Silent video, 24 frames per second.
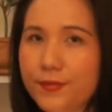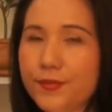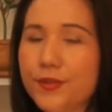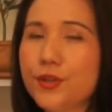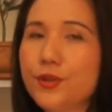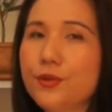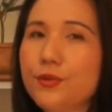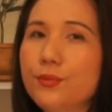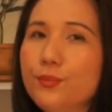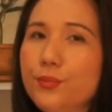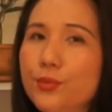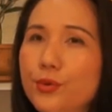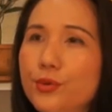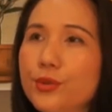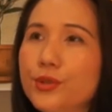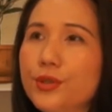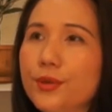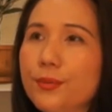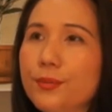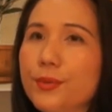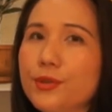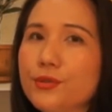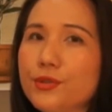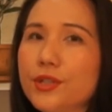you put
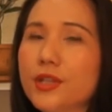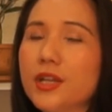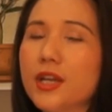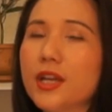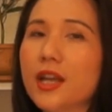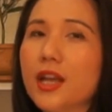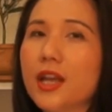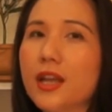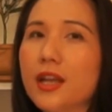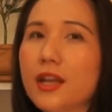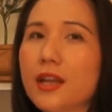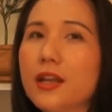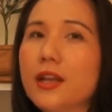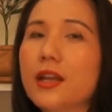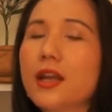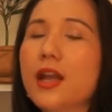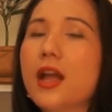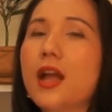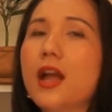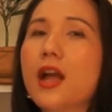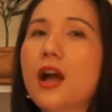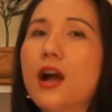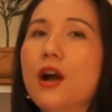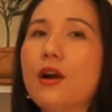your business in
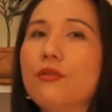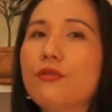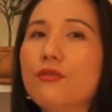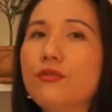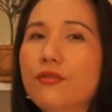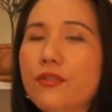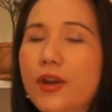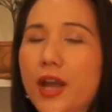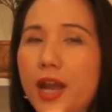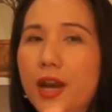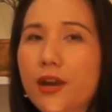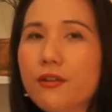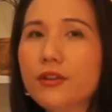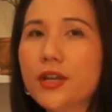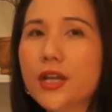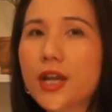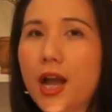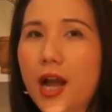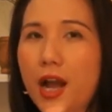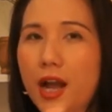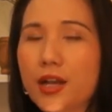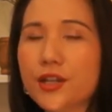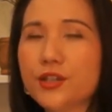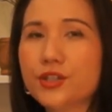a very
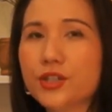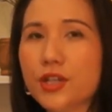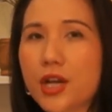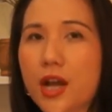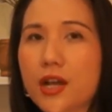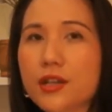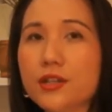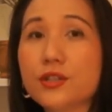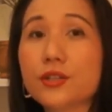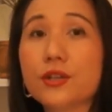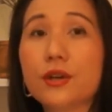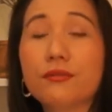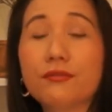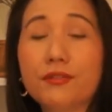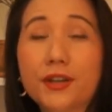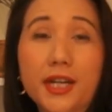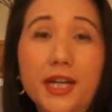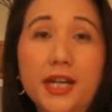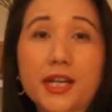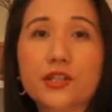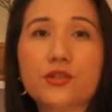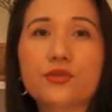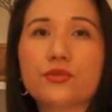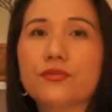high chance of
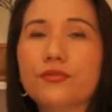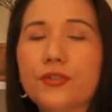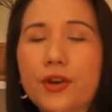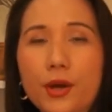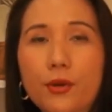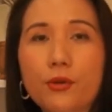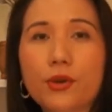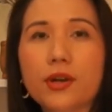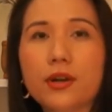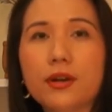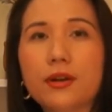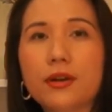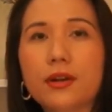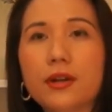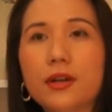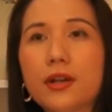financial failure.